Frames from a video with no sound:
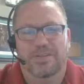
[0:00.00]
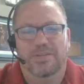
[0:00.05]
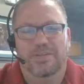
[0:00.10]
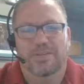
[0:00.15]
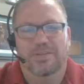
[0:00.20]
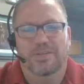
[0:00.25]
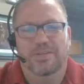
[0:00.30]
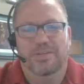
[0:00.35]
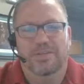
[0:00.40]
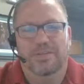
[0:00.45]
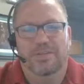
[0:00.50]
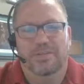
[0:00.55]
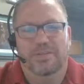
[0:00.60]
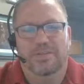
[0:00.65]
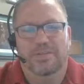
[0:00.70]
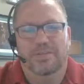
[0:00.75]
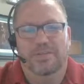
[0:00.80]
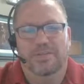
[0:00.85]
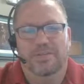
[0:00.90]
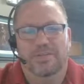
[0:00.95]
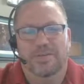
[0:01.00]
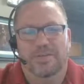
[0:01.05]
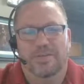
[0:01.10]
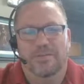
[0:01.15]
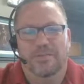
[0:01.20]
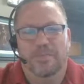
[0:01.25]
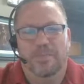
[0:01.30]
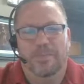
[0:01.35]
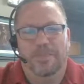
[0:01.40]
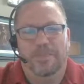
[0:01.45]
That's funny. Do
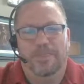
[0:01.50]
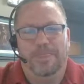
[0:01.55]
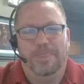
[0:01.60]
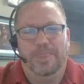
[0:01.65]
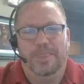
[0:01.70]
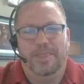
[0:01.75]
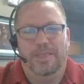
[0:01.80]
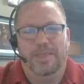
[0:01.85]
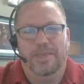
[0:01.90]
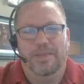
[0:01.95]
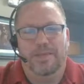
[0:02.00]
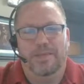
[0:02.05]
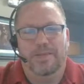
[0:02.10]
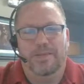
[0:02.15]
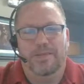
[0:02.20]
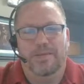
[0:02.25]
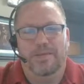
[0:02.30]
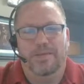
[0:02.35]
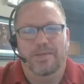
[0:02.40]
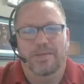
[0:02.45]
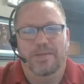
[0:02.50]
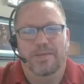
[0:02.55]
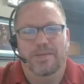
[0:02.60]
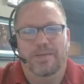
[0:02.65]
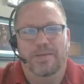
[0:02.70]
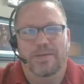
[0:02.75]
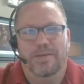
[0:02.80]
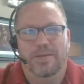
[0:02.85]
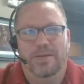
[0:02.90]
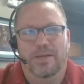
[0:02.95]
you ever shoot a YouTube video?
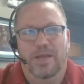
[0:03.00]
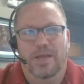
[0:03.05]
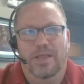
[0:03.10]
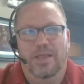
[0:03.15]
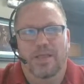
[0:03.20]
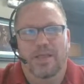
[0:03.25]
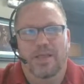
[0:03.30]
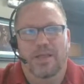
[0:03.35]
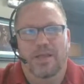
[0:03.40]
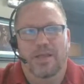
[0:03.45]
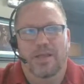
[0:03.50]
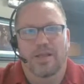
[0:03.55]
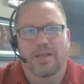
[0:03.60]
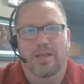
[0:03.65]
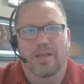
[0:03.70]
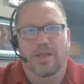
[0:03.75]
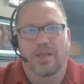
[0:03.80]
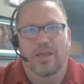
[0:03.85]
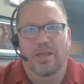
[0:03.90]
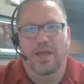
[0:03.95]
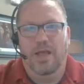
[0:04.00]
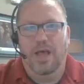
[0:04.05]
Does anybody video this stuff?